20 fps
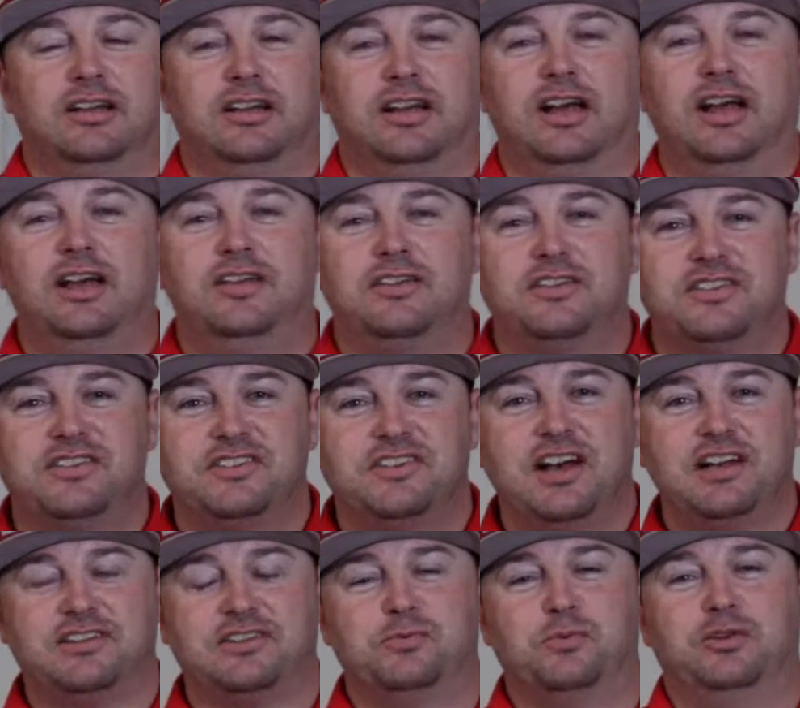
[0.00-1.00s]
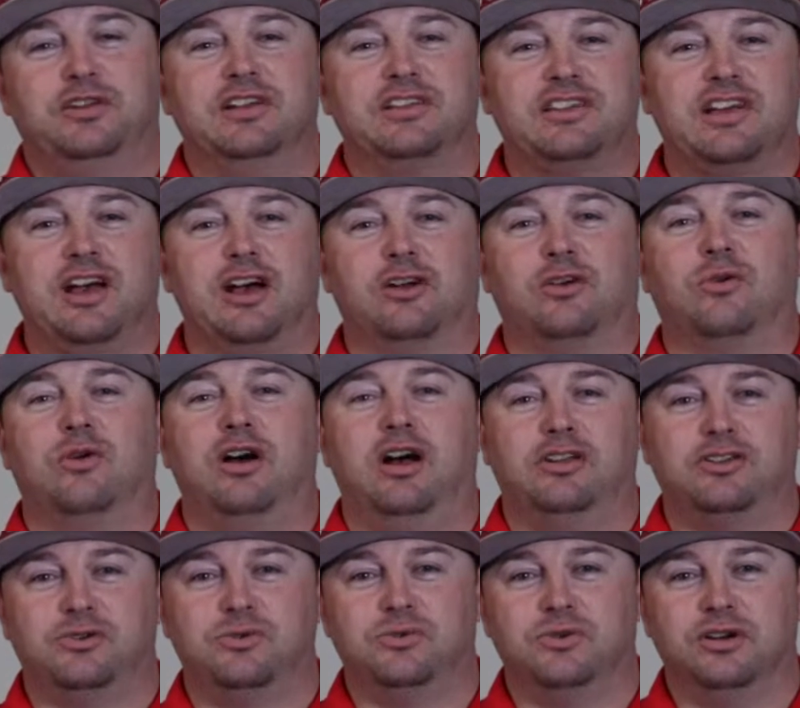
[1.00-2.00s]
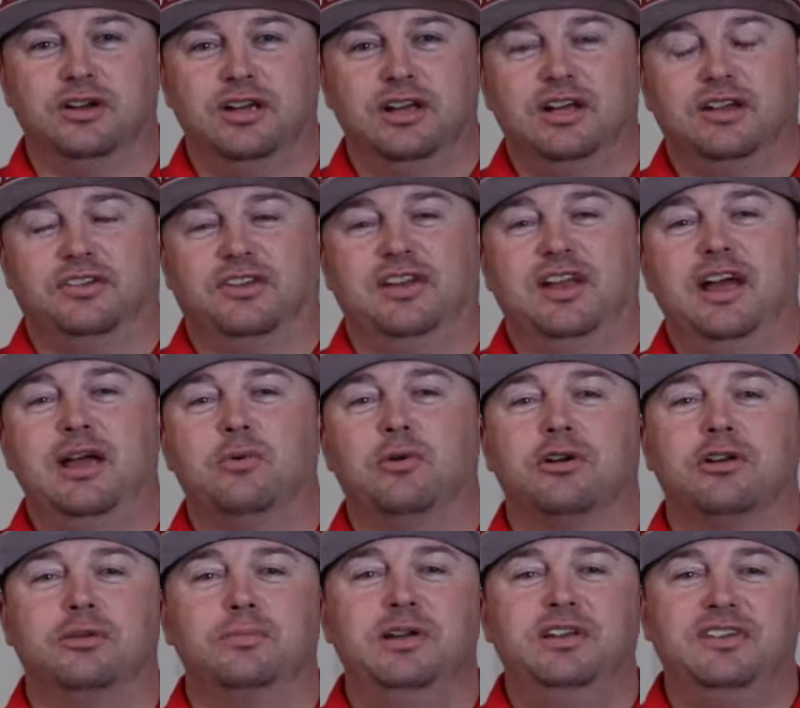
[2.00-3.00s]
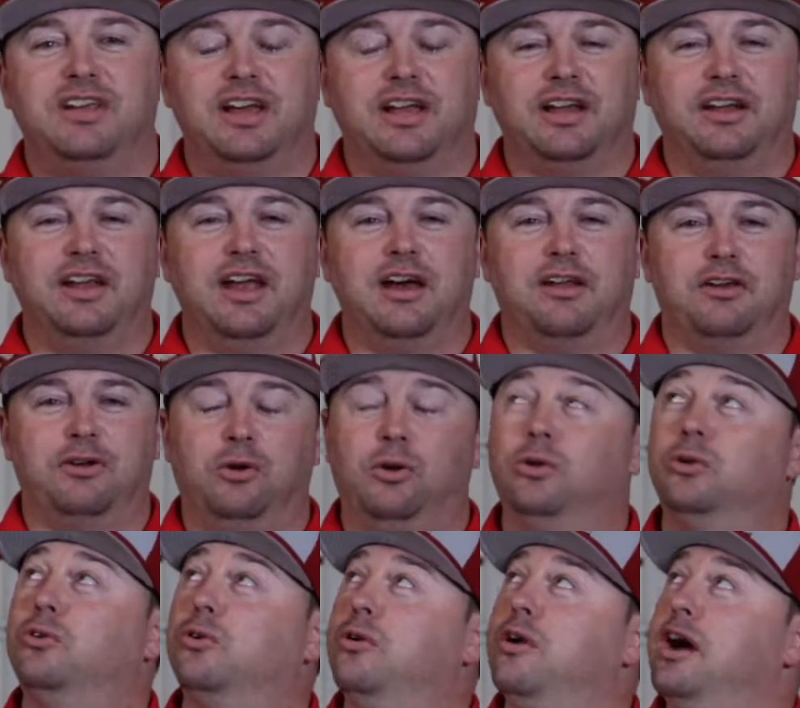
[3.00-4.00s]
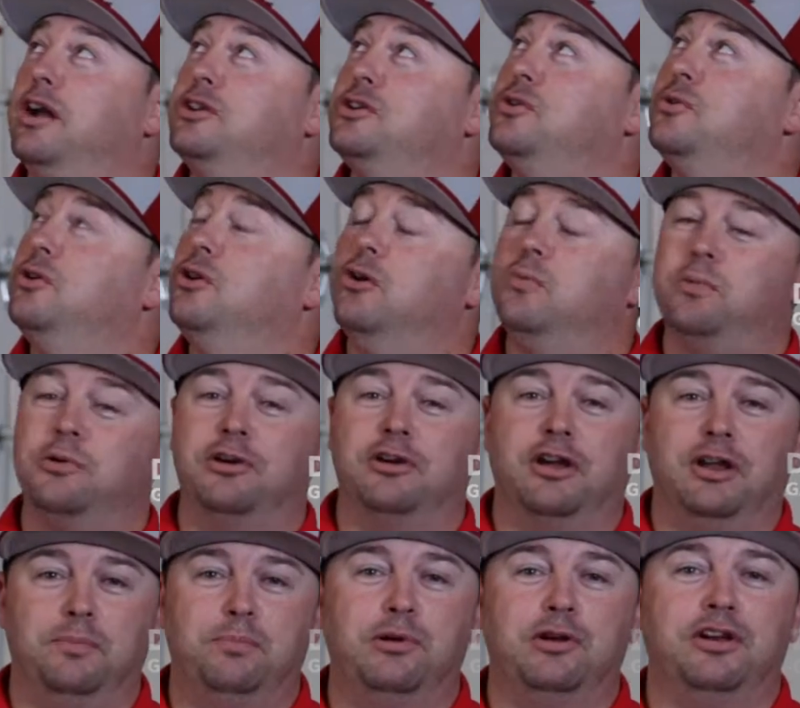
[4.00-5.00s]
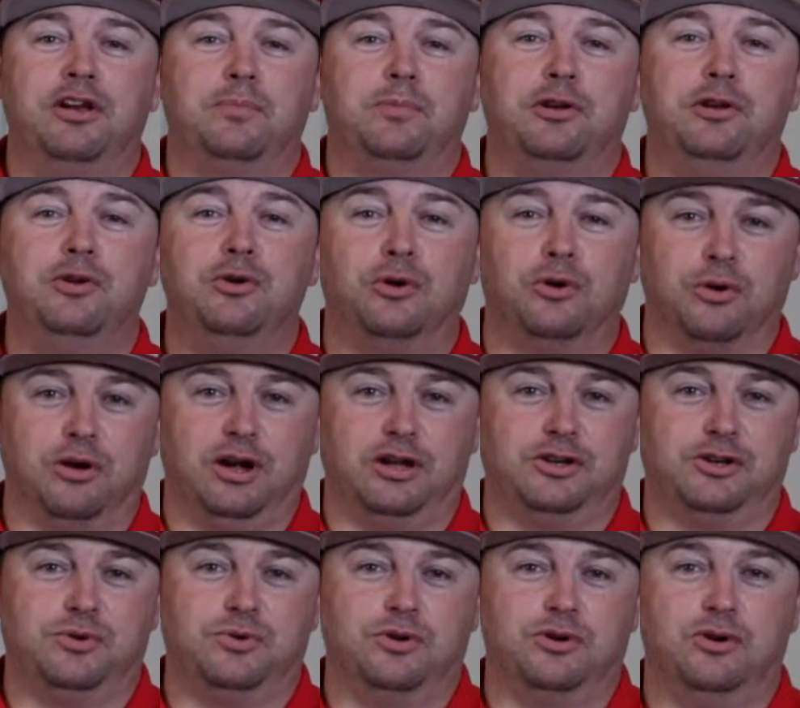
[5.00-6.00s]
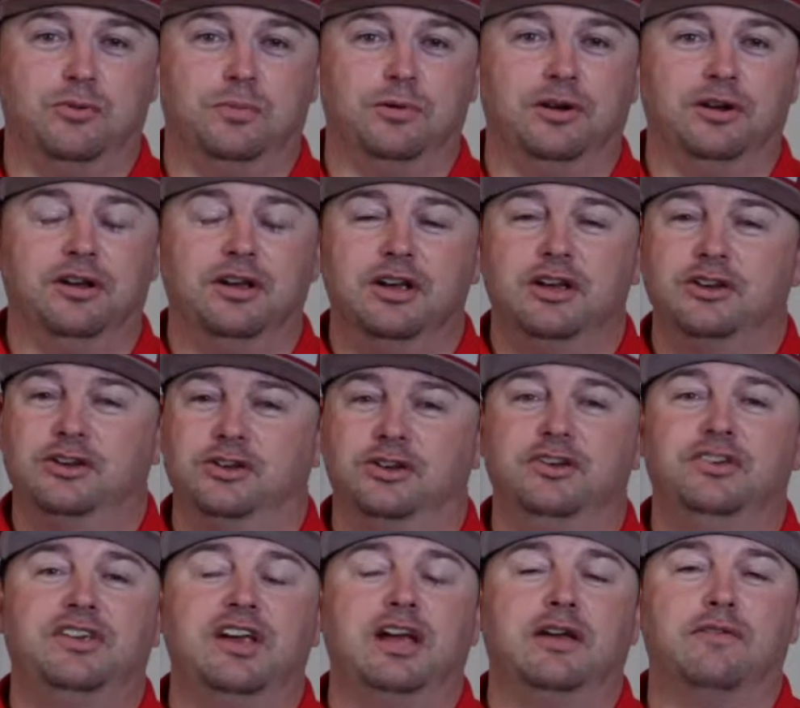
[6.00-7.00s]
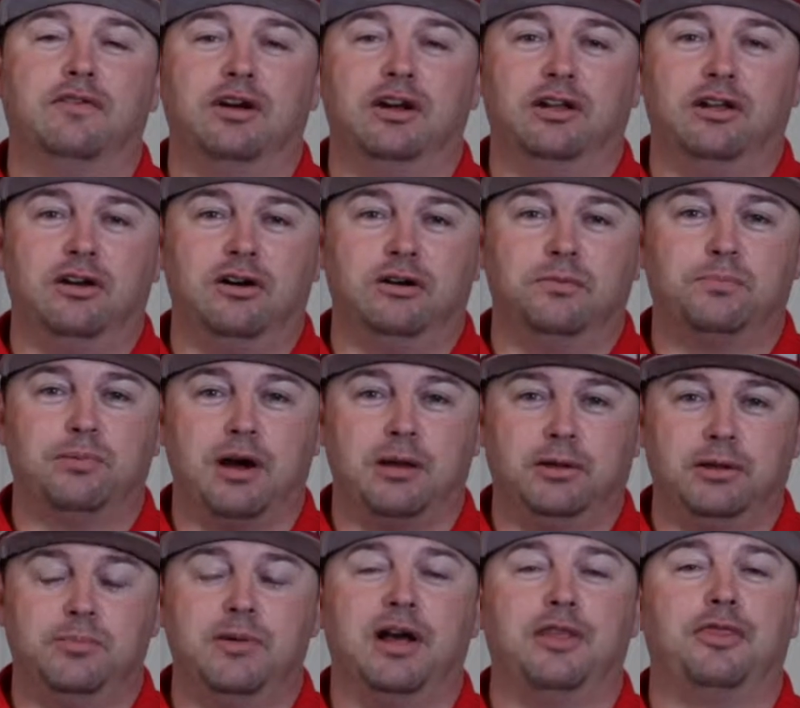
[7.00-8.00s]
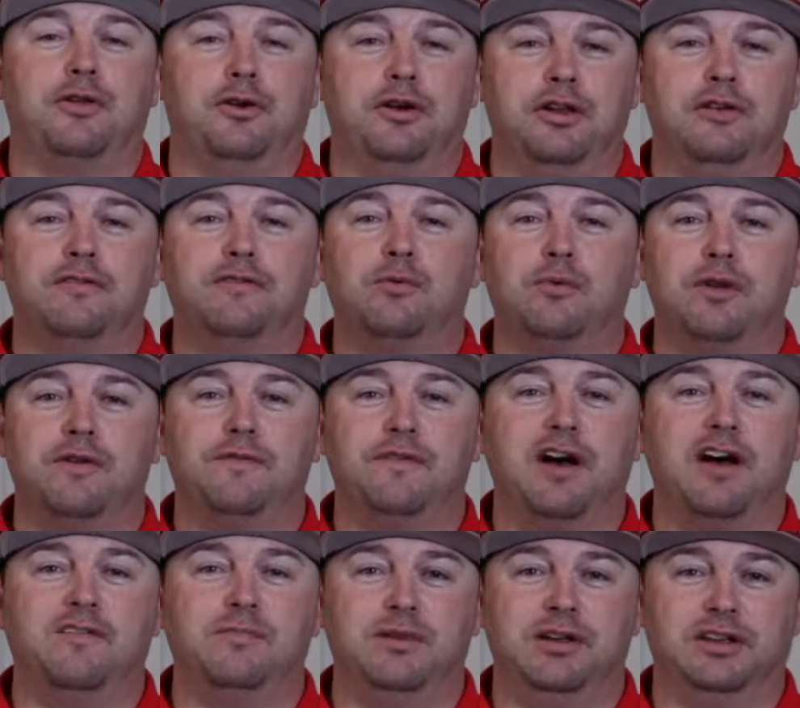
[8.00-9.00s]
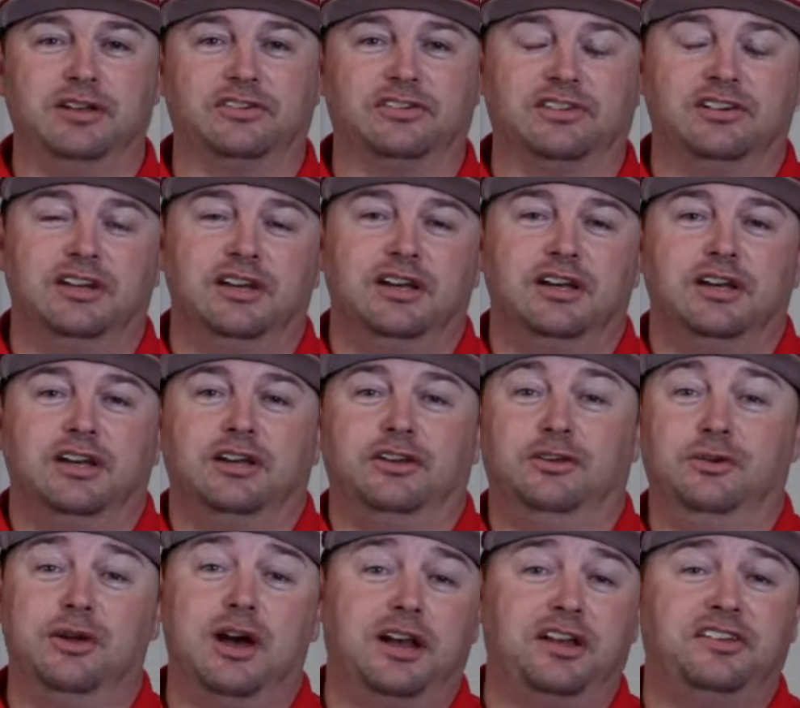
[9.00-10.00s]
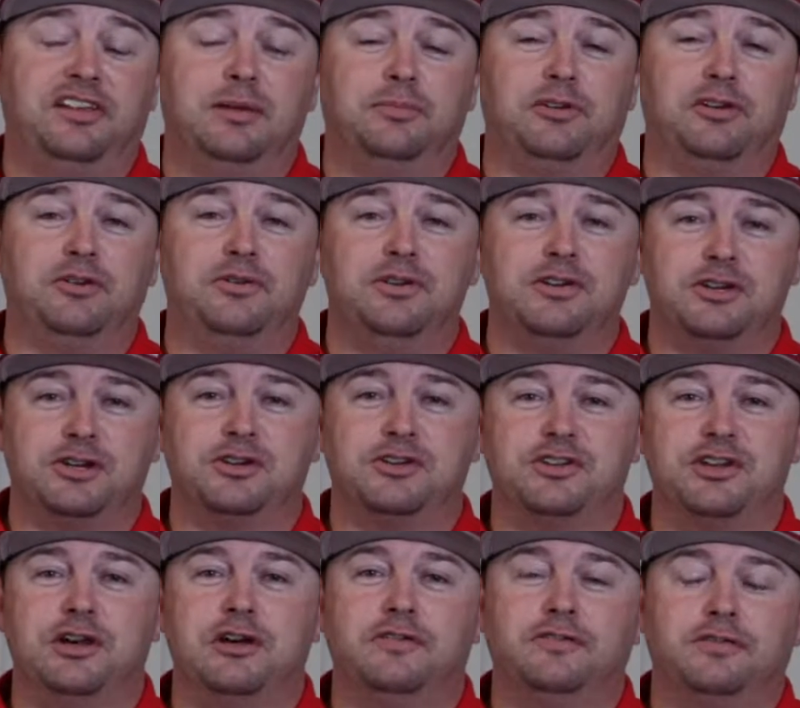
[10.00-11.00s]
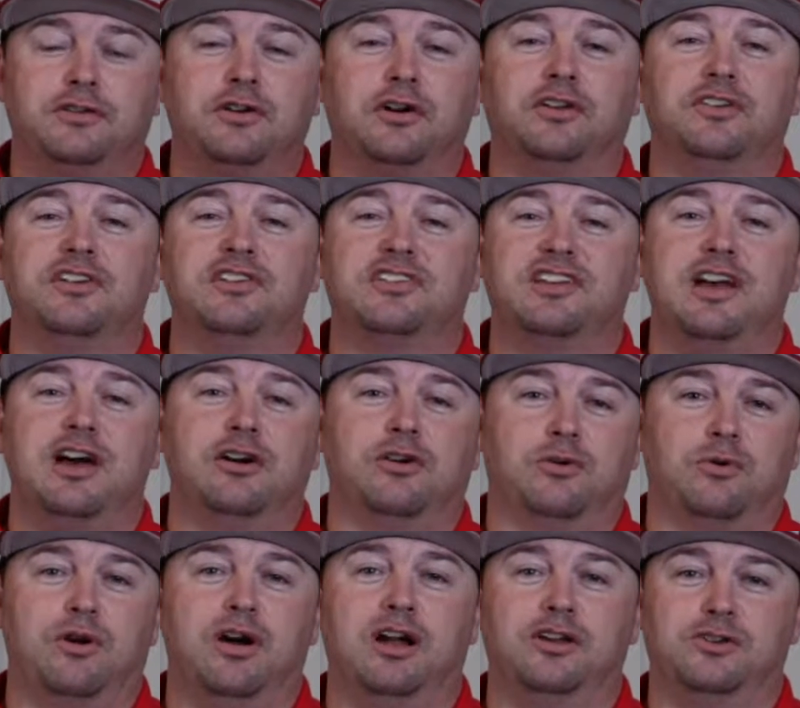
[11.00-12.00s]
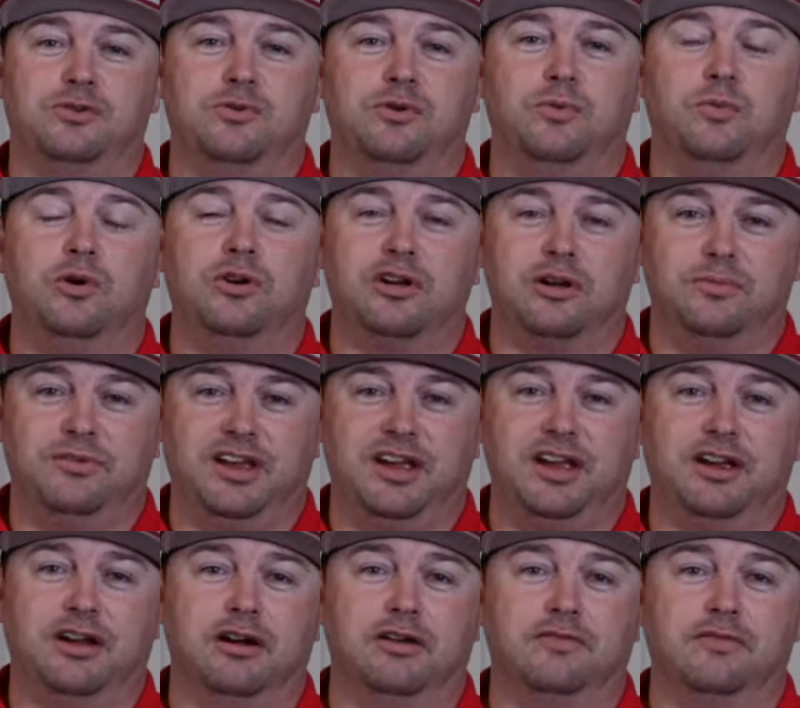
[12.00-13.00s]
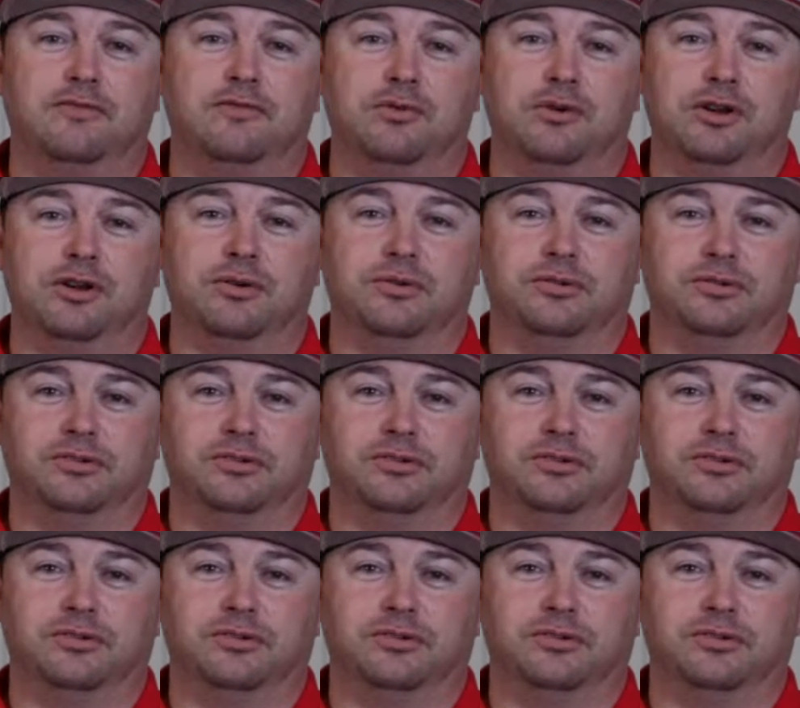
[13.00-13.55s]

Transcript: Hey, this is Dustin with Discount Garage Door. Today we're going to be taking down an old garage door opener and putting up a new garage door opener. Shouldn't take very long, probably about 30 to 45 minutes. Do not attempt to do this yourself. Call Discount Garage Door and we'll come take care of it for you.